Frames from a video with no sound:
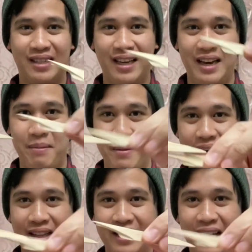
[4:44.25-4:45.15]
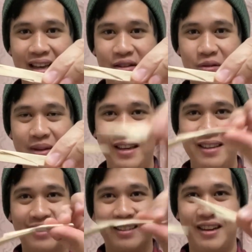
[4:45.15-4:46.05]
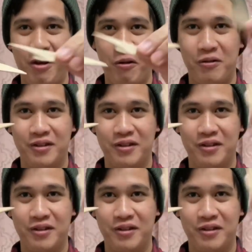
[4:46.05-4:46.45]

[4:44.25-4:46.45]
Can I mend it again normally? No.